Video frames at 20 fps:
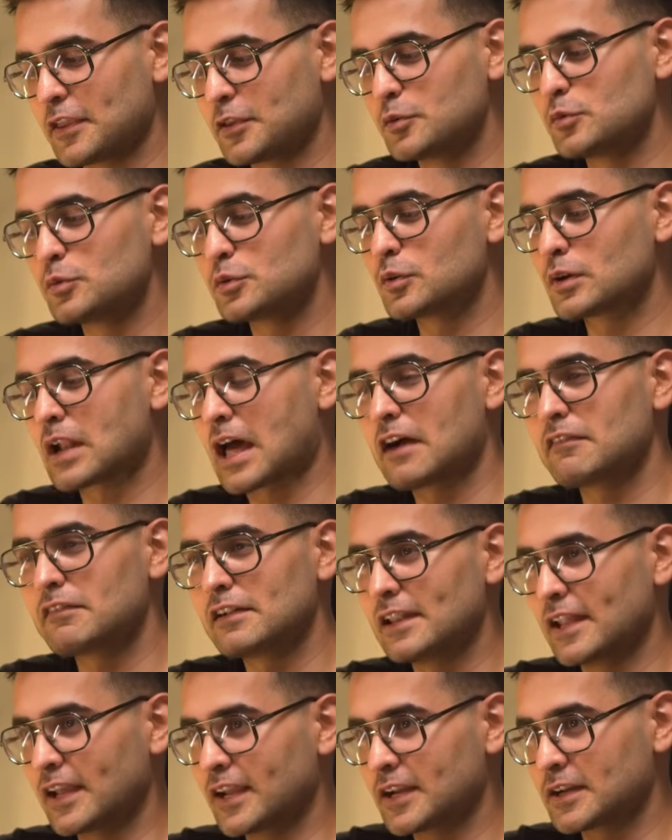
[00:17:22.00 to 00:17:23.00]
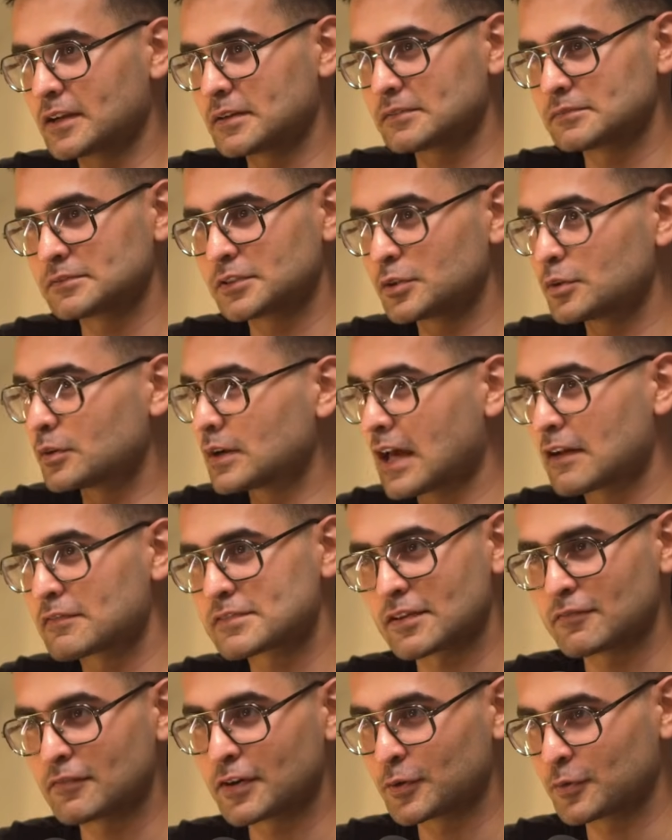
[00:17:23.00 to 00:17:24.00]
You don't have a link. You don't have
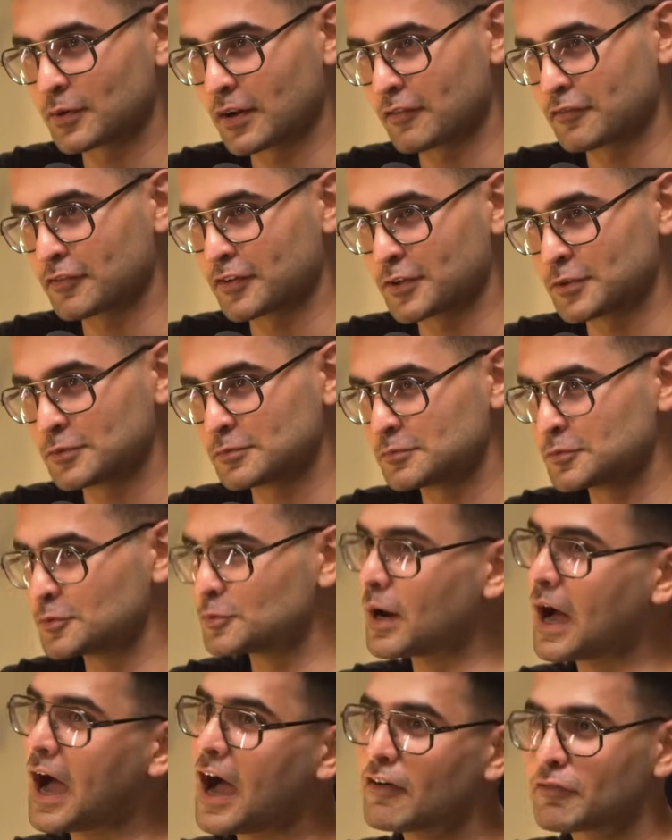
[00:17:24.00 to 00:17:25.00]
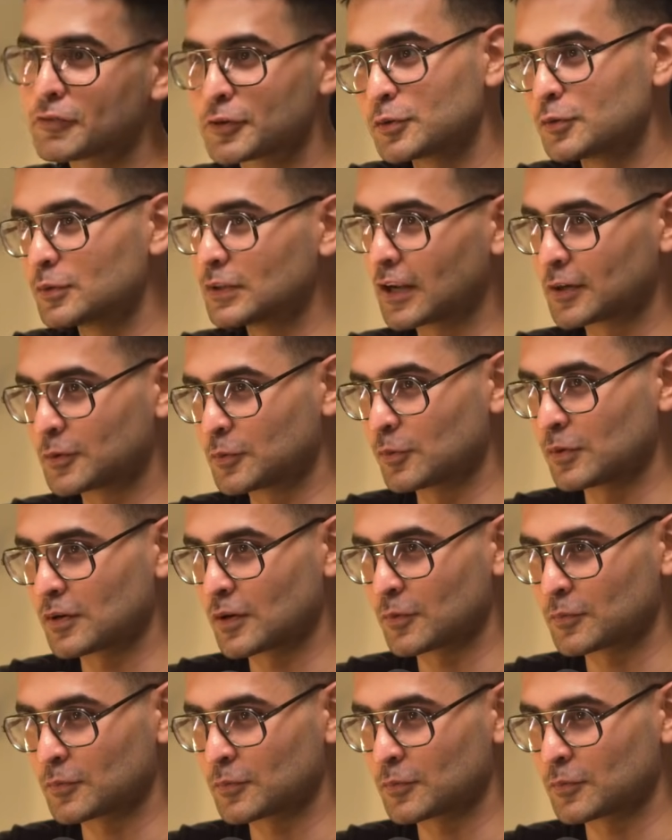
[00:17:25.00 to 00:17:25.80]
someone to refer you. You have to do that cold